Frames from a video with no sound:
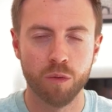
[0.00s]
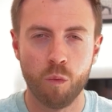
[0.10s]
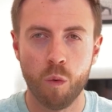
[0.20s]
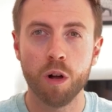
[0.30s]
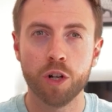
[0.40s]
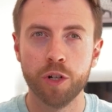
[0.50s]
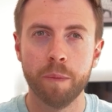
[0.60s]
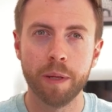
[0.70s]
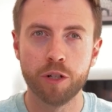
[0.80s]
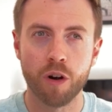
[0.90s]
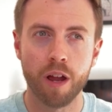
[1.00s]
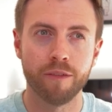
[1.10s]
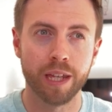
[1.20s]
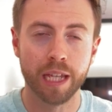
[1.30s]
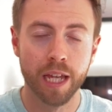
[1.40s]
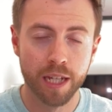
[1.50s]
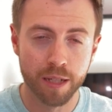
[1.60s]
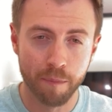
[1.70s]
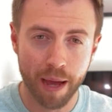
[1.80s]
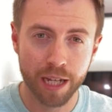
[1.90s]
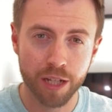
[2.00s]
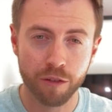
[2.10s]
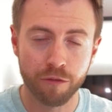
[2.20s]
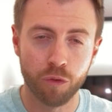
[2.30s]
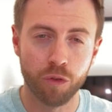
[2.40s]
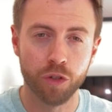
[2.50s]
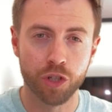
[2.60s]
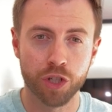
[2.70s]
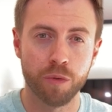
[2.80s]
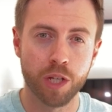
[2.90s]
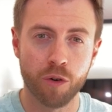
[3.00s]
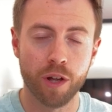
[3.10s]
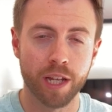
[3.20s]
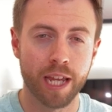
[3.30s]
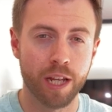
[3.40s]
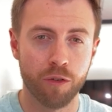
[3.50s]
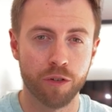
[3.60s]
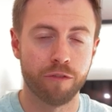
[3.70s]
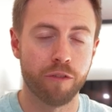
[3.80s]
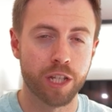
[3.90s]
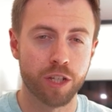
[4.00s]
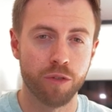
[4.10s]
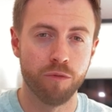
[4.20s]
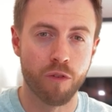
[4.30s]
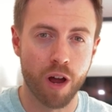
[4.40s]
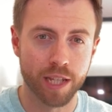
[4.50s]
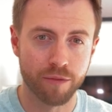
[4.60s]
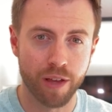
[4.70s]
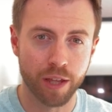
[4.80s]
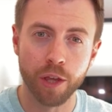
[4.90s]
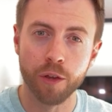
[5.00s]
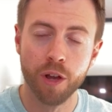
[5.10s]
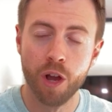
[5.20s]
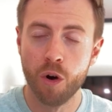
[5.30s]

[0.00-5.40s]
What could be driving demand for the SUI coin in order for it to rise in value,